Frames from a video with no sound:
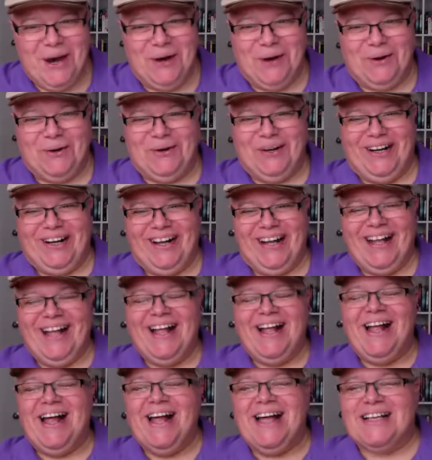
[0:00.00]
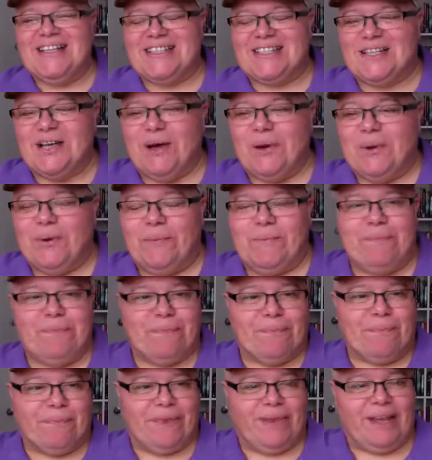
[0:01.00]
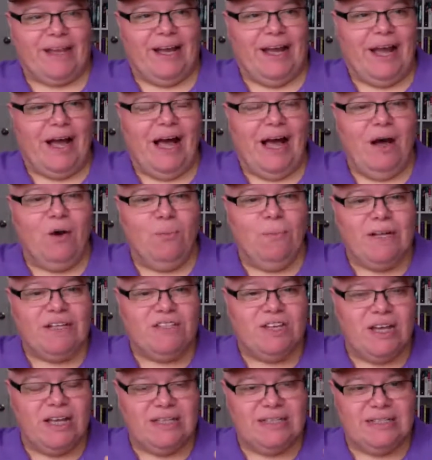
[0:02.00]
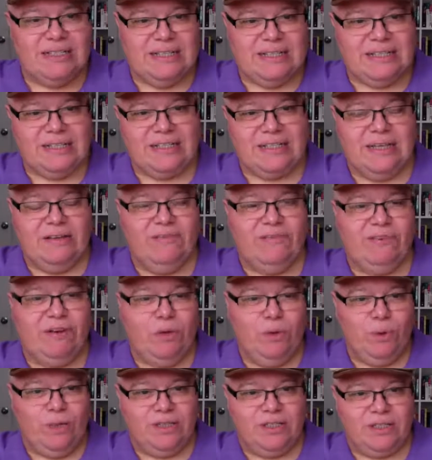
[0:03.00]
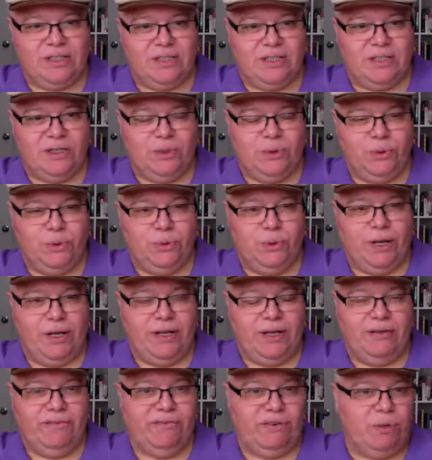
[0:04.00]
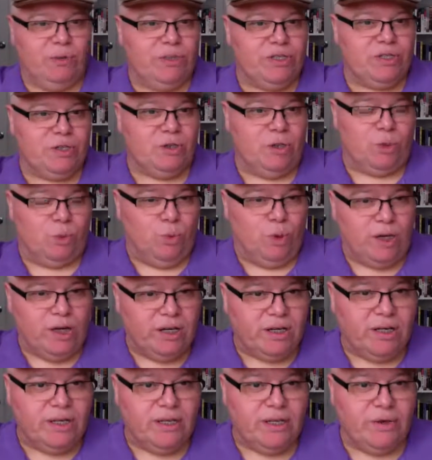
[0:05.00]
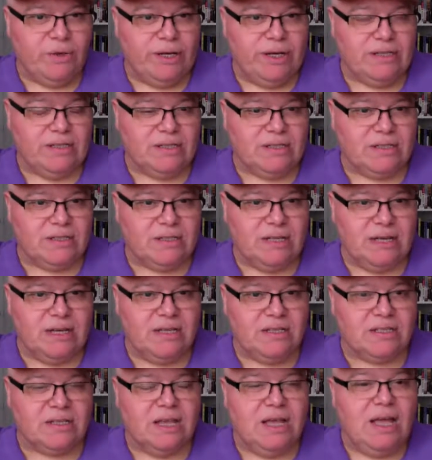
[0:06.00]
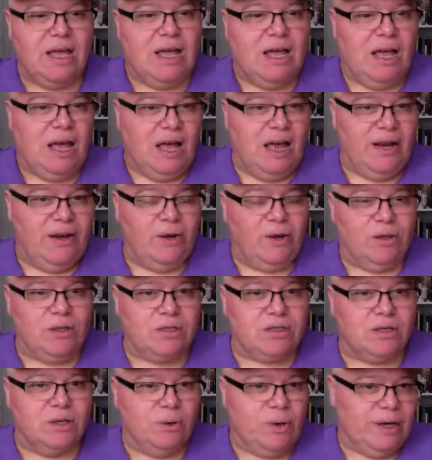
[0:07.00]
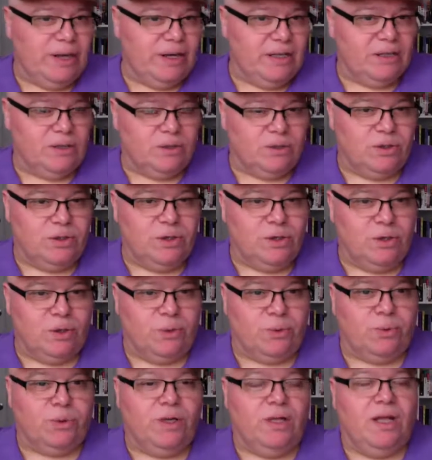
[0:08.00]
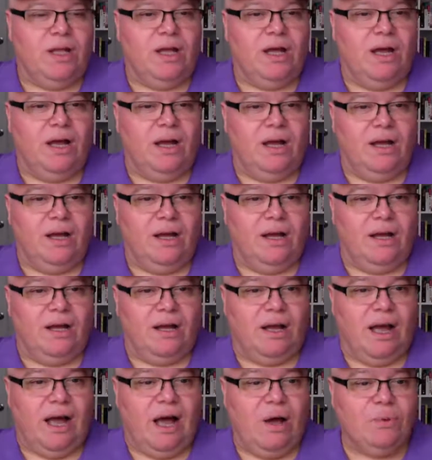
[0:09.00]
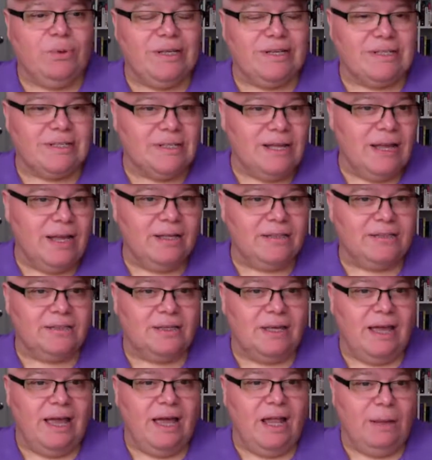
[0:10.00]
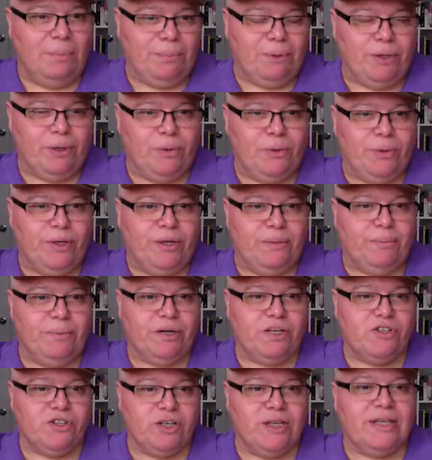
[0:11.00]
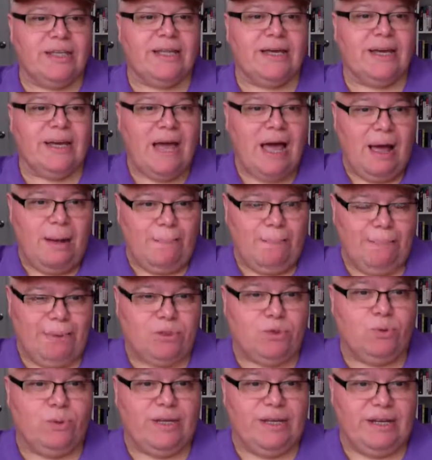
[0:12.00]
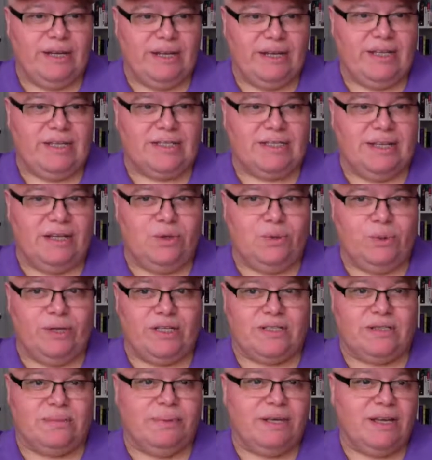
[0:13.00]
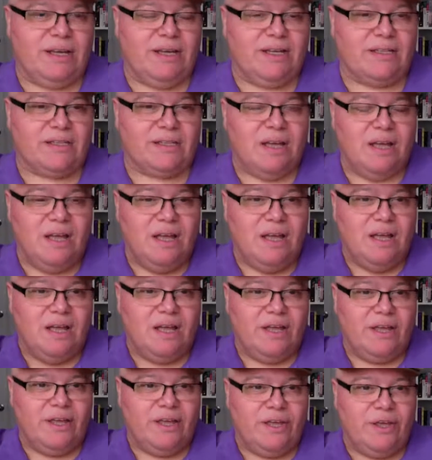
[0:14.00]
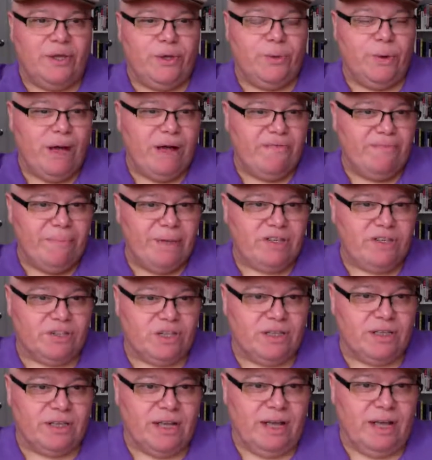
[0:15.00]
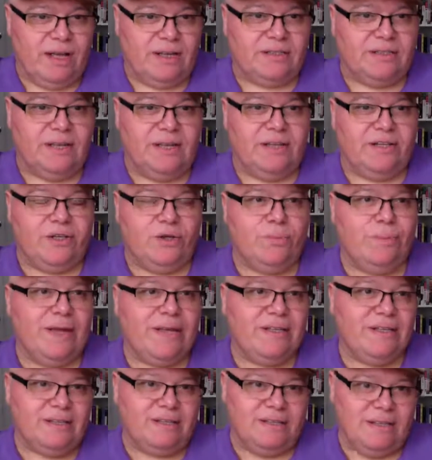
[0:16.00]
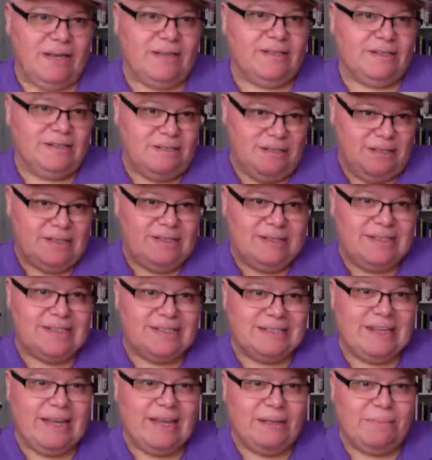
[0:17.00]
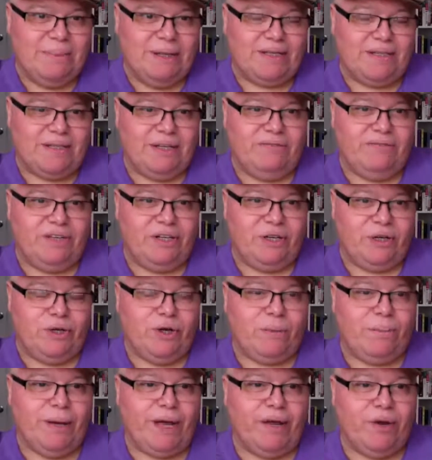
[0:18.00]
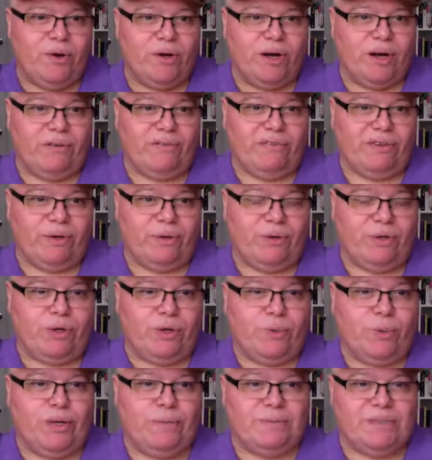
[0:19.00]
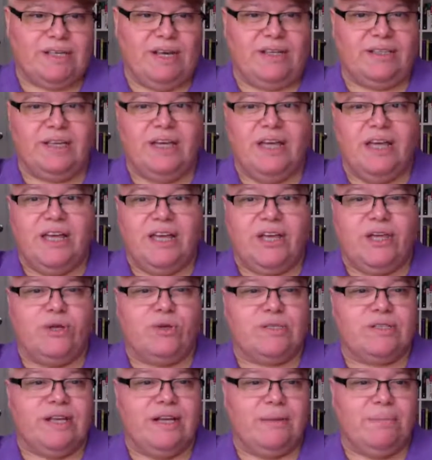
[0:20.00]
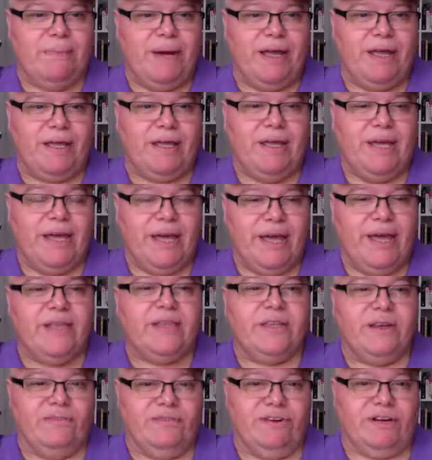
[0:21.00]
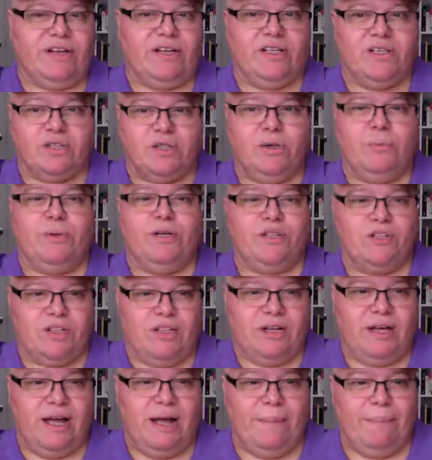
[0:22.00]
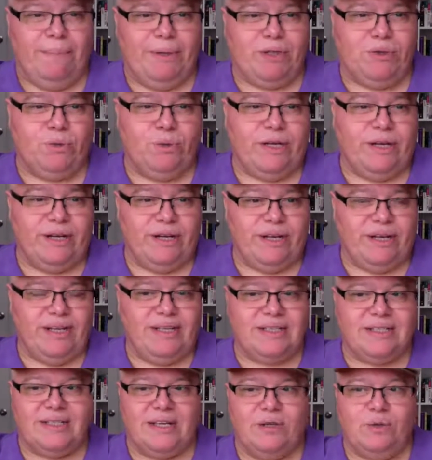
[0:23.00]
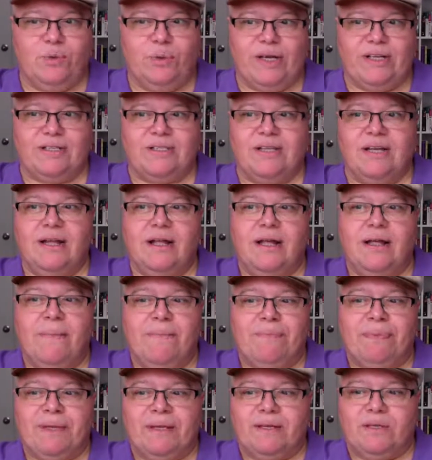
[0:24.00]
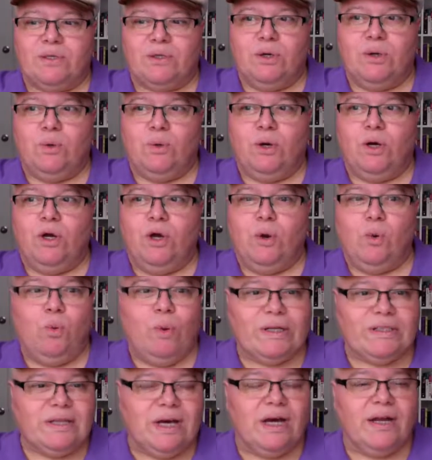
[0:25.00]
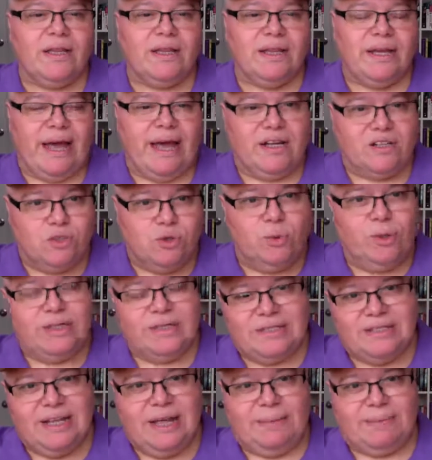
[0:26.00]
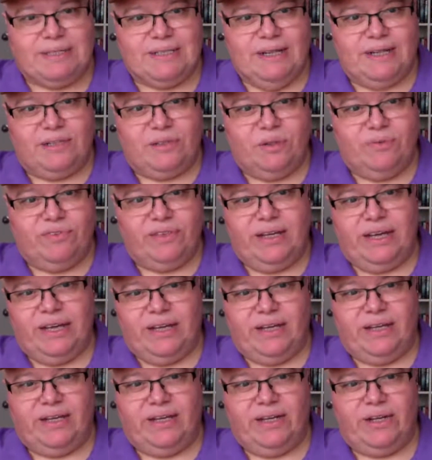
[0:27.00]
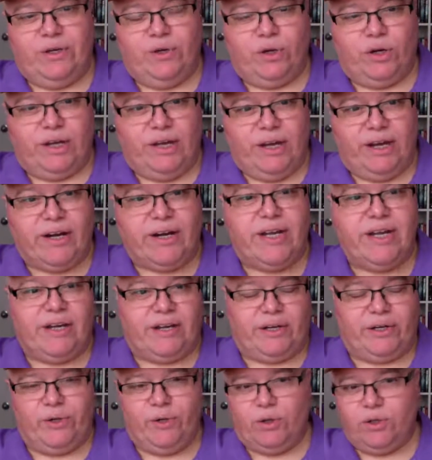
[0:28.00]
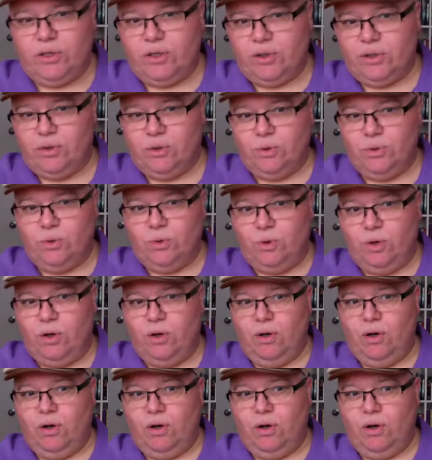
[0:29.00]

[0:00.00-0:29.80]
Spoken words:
No. So how much has this influenced you and influenced your work in the United States? And also, I need to know, how does that help you in bridging the gap between East and West? Because you have mentioned that, and you made it as it's a statement even in your biography on your website. You said, my endeavor is to bridge the gap between East and West. So what are the actual steps that you've taken in your career in order to